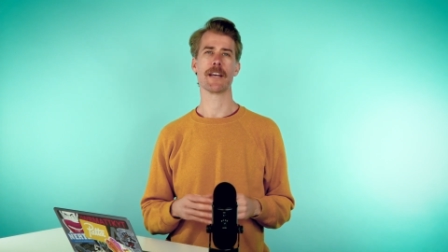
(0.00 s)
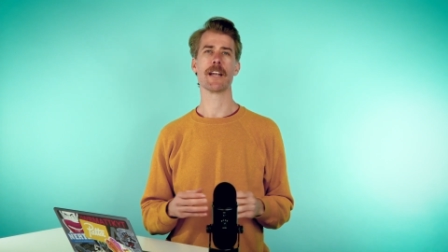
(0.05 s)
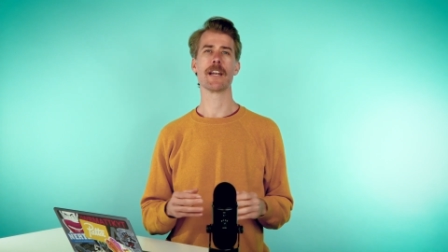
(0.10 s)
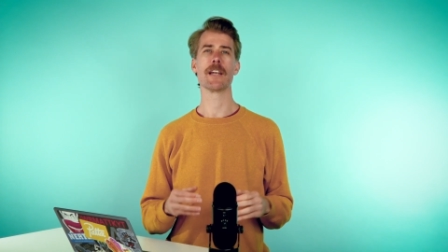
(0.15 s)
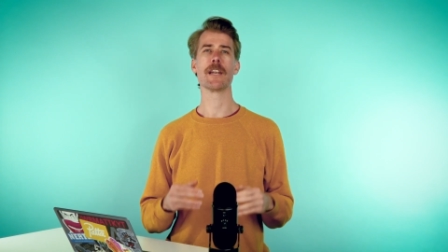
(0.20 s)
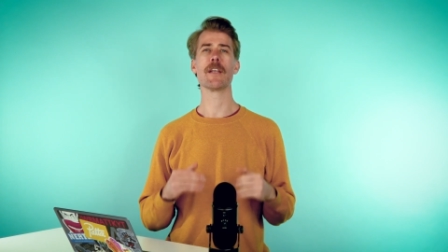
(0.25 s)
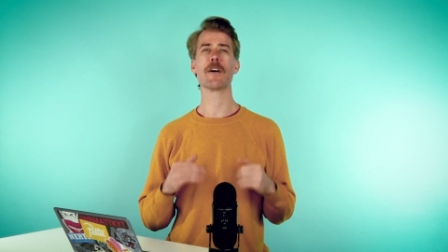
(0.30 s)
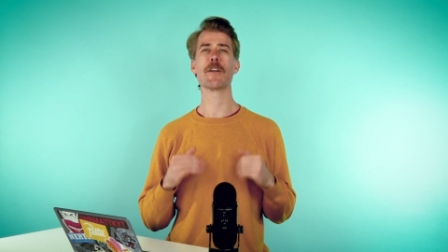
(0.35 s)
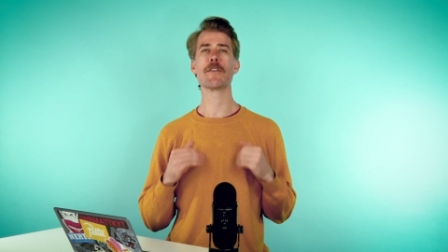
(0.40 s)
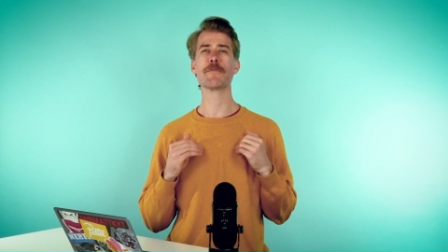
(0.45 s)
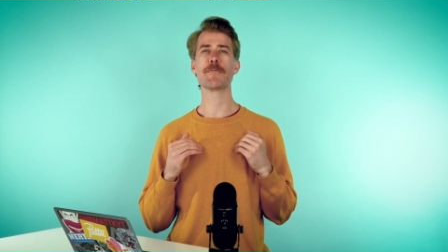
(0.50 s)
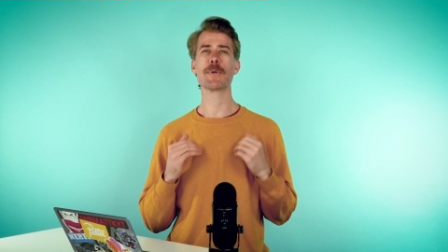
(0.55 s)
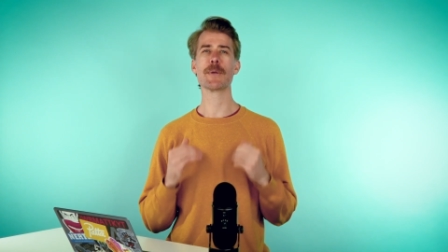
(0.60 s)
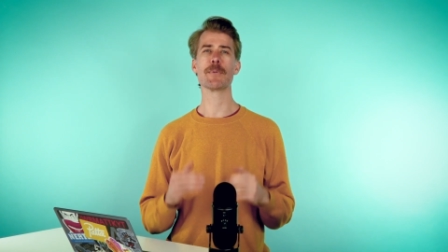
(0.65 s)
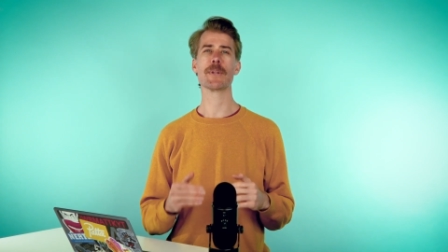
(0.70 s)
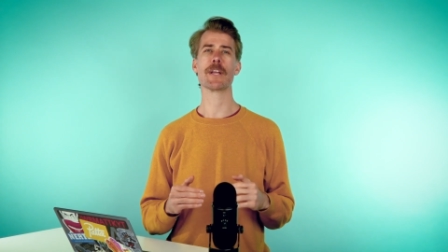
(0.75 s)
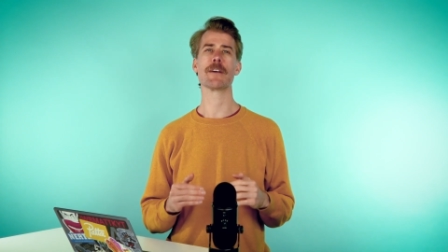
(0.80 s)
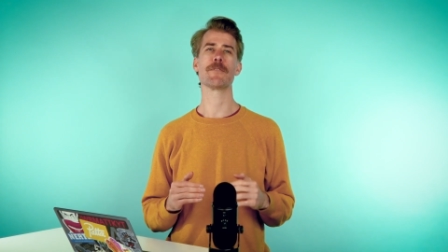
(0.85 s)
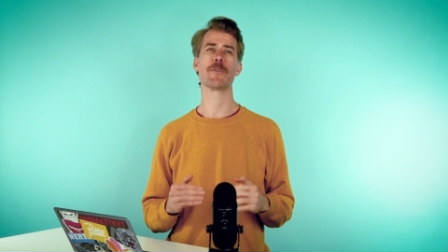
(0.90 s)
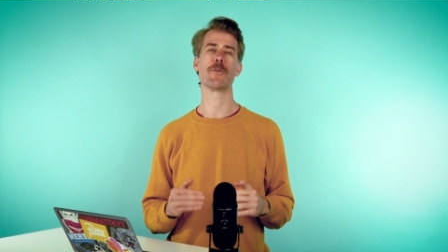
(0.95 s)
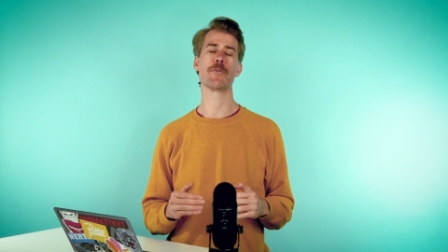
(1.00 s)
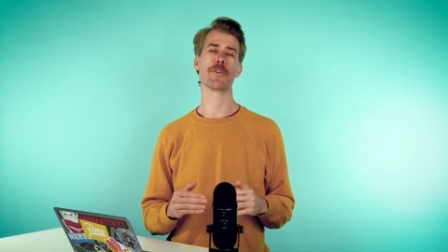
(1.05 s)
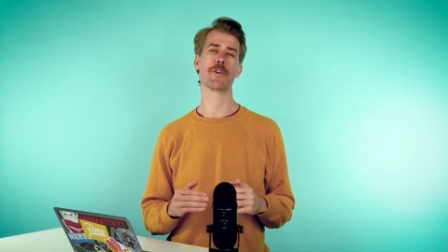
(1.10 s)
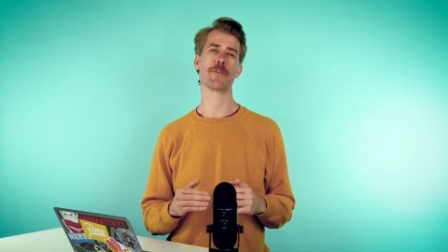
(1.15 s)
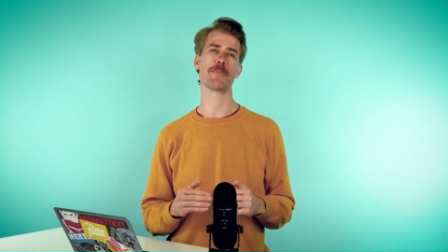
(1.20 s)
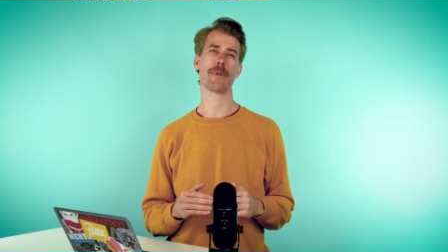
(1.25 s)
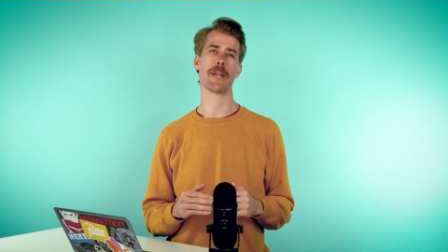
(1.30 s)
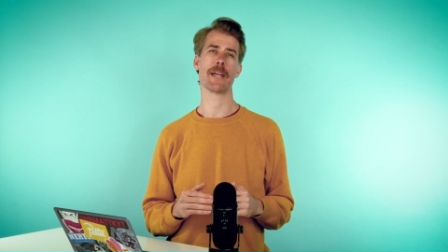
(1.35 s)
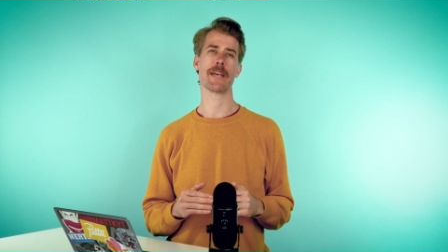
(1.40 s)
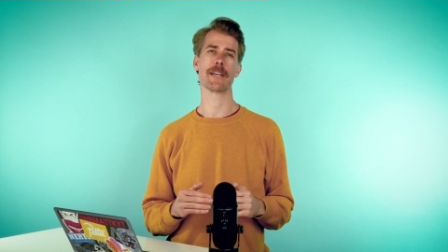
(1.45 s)
A lot of people have
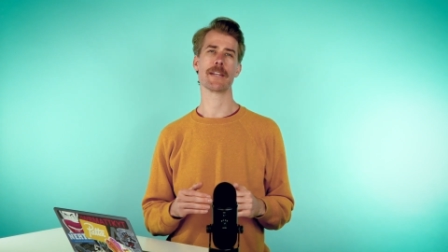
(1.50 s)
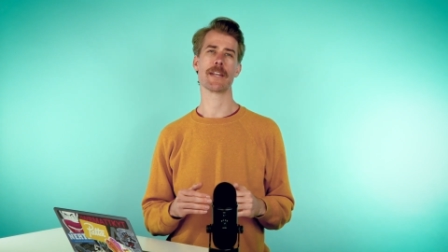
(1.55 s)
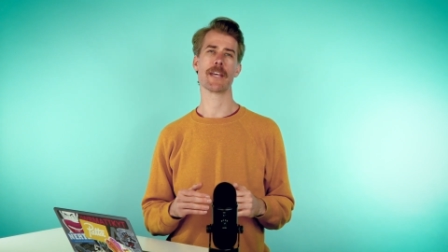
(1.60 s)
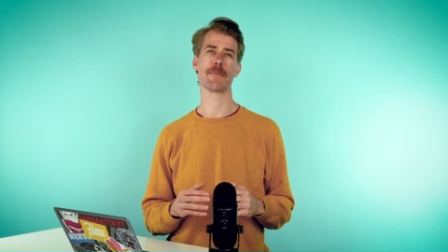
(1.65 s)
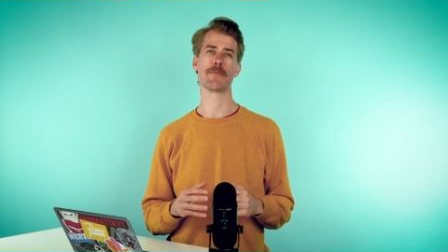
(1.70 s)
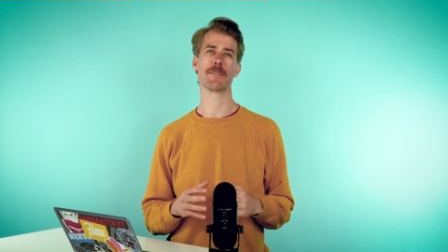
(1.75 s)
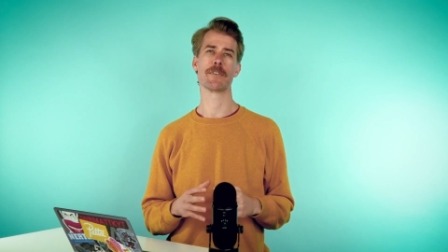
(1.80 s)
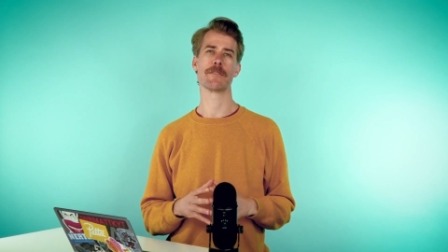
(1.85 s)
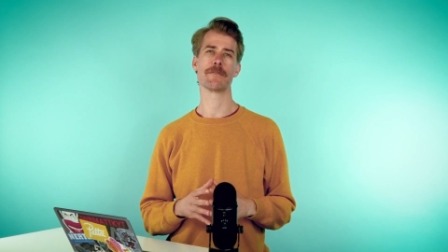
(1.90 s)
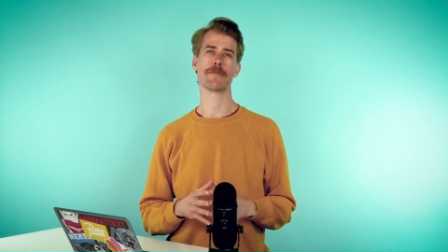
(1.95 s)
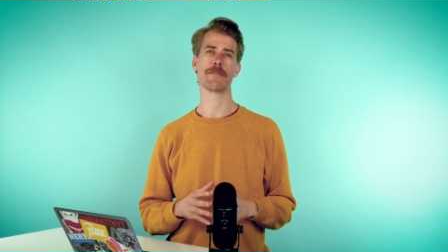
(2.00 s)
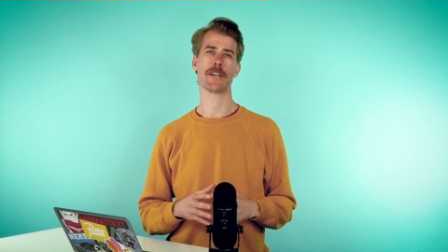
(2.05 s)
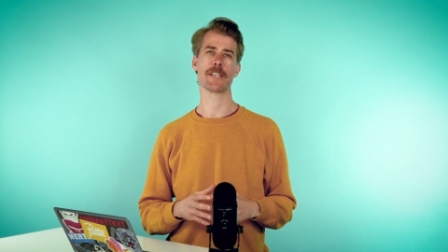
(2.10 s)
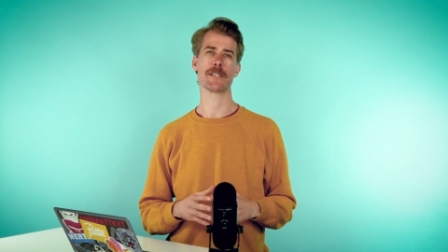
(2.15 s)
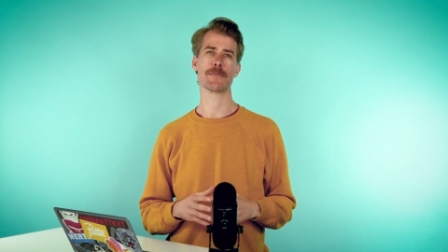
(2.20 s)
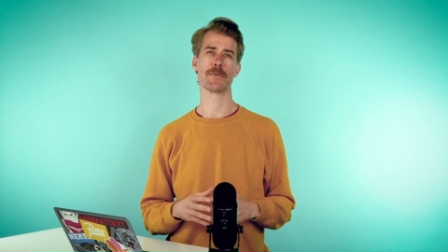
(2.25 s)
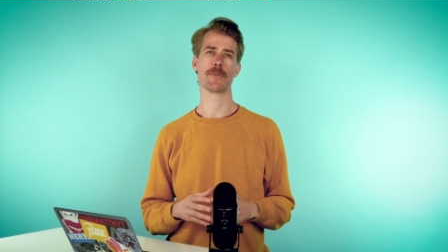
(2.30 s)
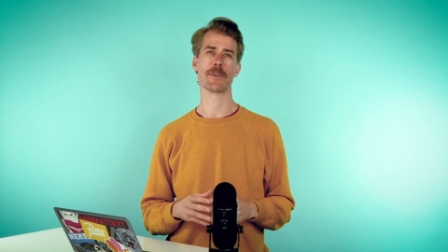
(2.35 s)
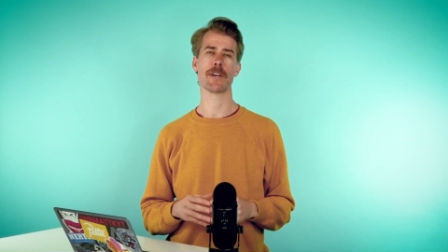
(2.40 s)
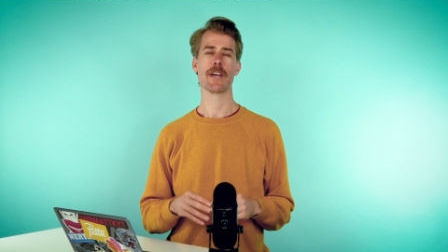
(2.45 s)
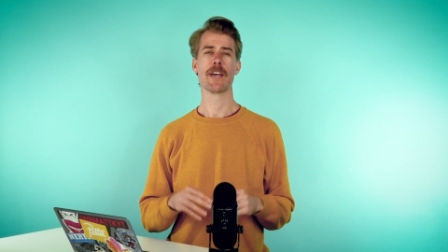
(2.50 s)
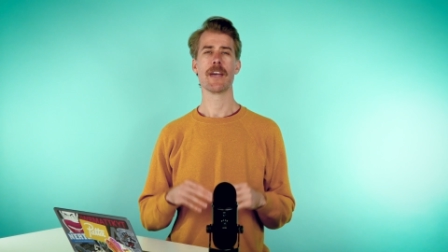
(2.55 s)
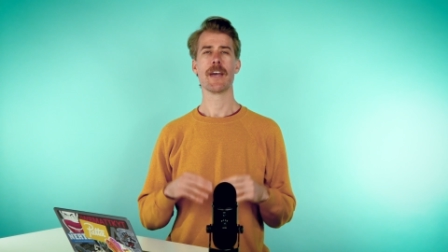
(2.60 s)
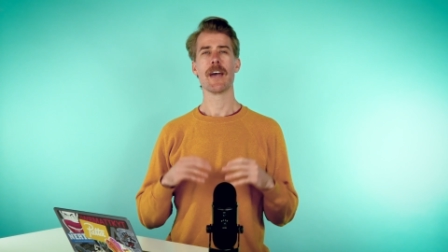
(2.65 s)
autoplay enabled on Facebook,